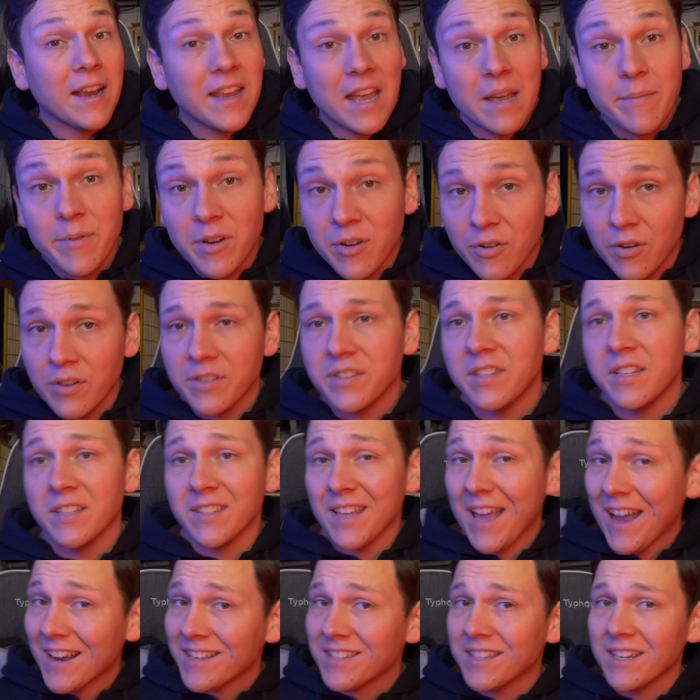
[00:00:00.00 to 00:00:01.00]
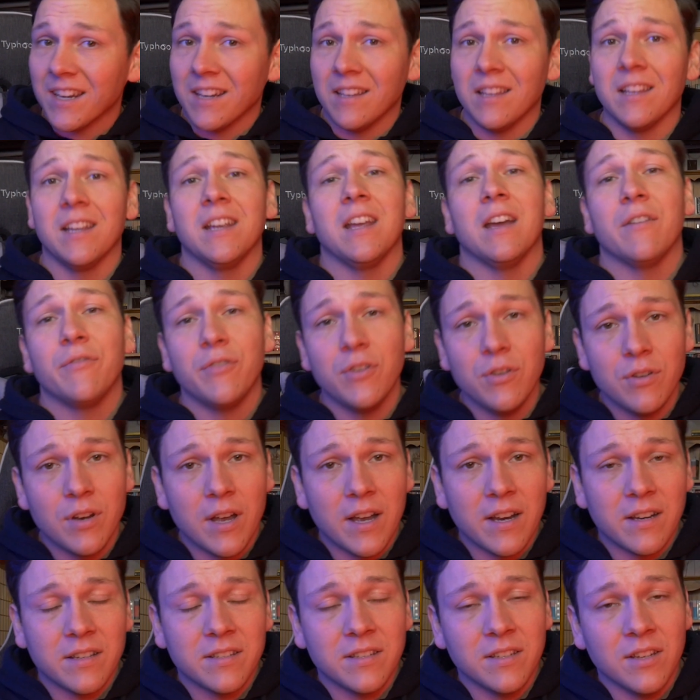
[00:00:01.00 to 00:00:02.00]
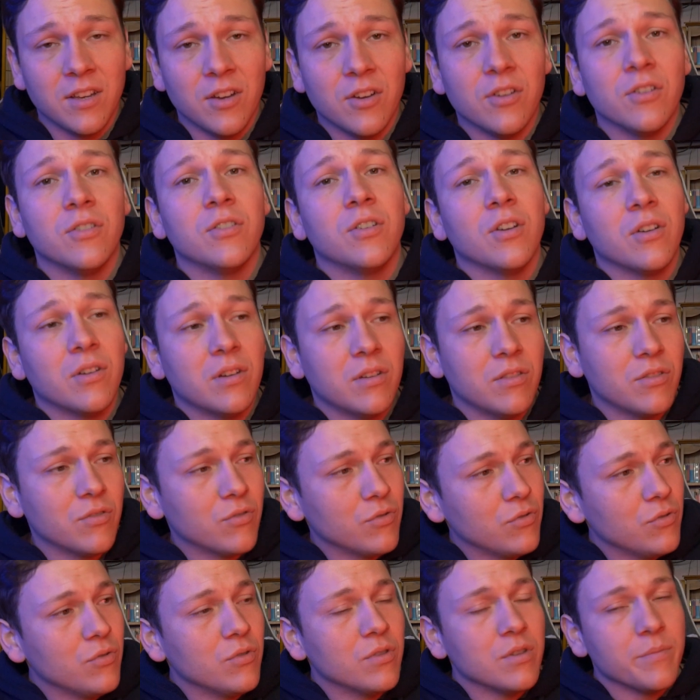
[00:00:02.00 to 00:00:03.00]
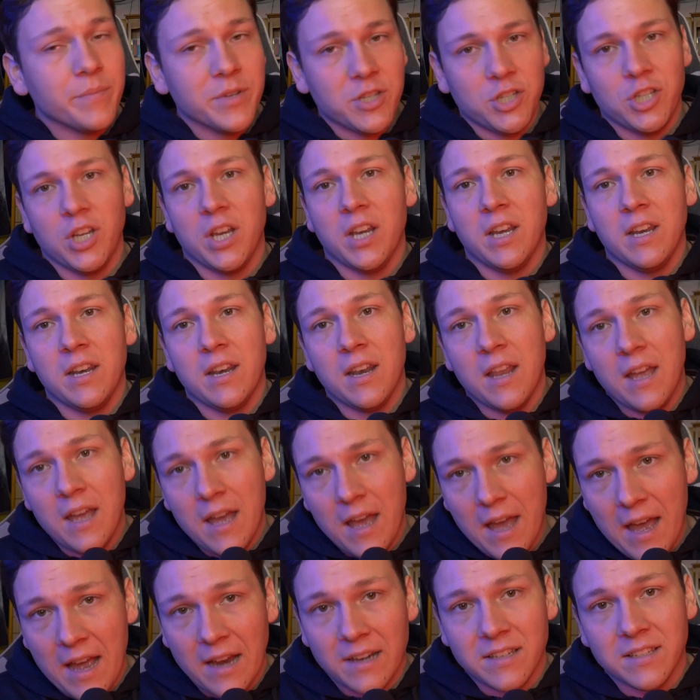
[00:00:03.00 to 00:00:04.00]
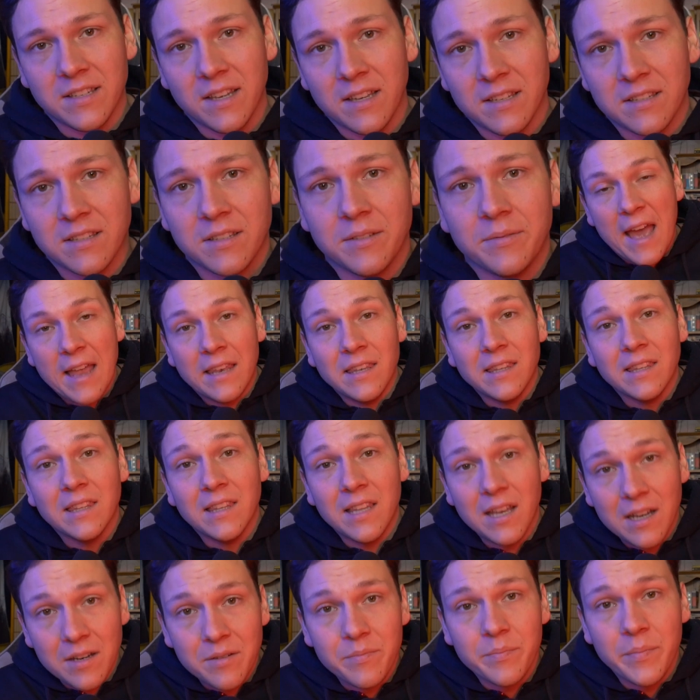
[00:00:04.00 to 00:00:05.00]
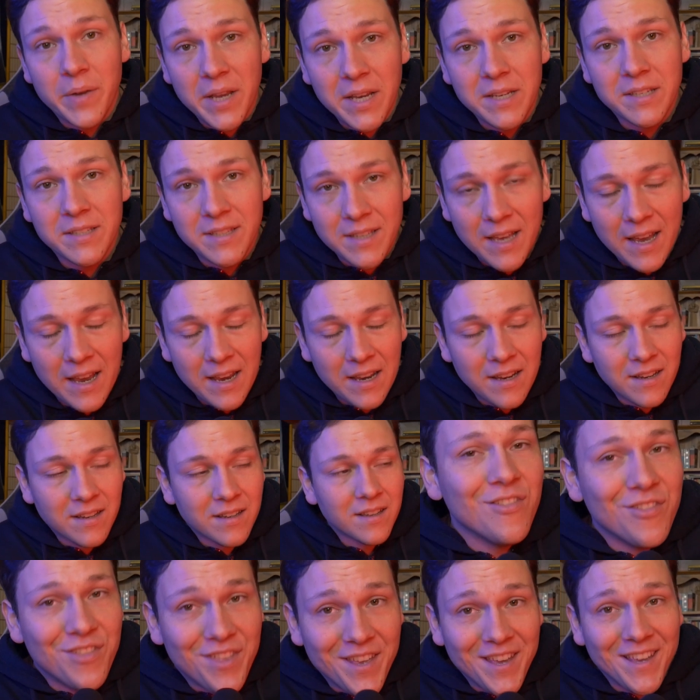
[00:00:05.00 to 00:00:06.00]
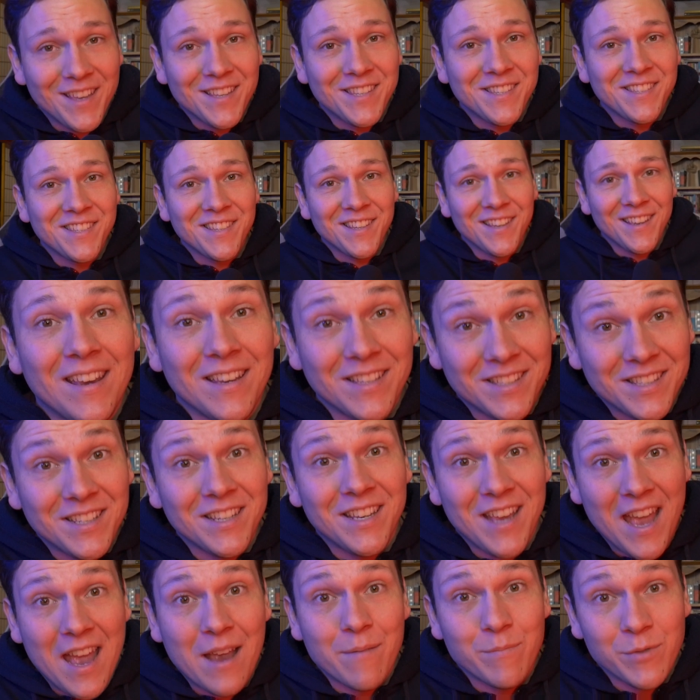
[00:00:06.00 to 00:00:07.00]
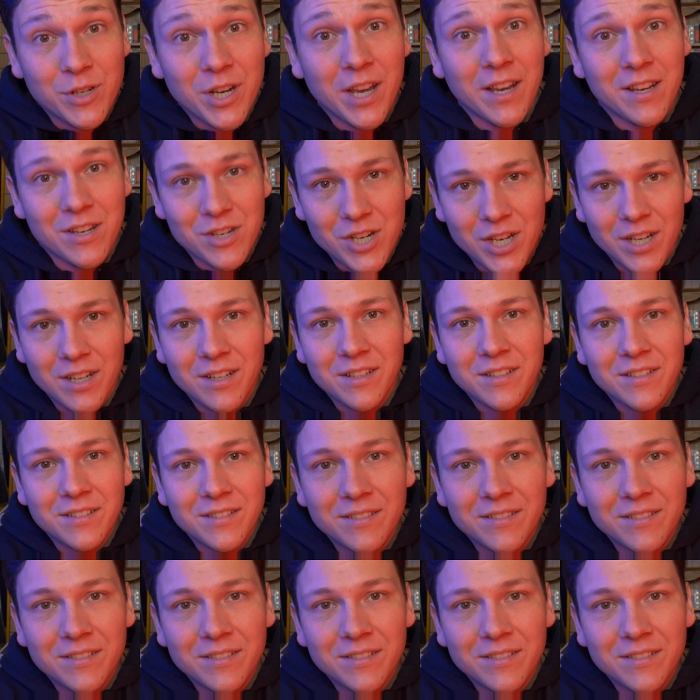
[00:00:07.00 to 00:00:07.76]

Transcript: I came across this accidentally a few nights ago going through the machine access. And let me say, this is a game changer.